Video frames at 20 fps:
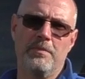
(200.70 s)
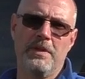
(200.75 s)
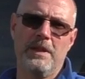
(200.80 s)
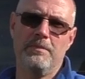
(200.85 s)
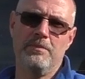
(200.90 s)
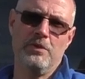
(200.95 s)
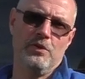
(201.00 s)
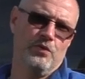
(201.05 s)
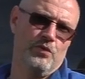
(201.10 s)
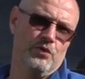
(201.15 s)

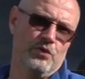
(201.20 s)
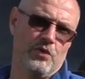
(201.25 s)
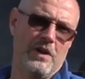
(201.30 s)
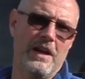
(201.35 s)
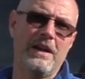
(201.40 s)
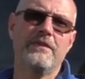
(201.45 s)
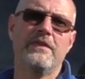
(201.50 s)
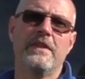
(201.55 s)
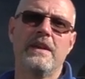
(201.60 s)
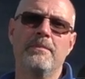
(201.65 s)
people who
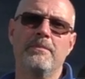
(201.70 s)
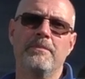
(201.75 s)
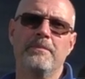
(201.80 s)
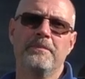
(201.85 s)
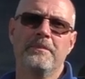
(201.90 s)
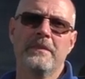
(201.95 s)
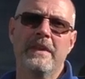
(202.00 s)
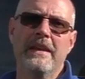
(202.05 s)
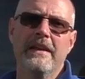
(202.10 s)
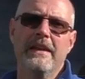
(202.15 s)
drive them.
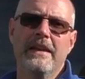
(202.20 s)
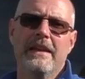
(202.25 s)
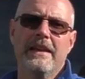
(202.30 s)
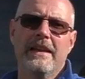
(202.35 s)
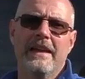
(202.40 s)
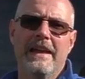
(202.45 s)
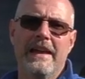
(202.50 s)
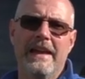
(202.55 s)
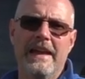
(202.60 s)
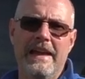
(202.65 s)

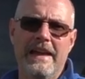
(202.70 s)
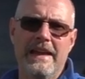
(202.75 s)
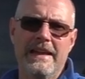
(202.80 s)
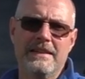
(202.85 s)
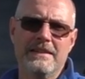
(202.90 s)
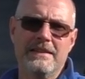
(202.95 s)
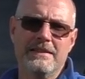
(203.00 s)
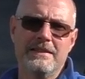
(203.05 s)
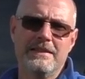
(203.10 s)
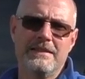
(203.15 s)

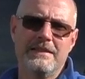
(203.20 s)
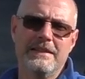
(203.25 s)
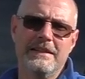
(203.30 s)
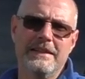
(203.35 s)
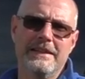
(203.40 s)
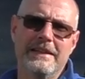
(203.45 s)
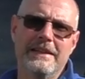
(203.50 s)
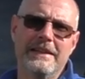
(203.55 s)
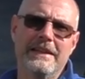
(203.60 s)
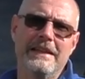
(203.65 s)
And
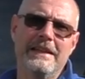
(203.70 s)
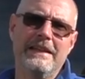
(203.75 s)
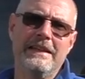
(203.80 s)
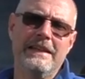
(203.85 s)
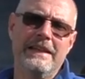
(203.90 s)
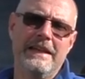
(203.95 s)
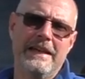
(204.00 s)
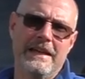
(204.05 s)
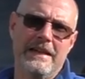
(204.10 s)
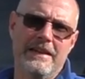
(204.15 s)

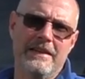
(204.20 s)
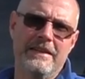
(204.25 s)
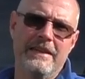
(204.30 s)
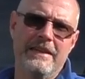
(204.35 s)
yeah,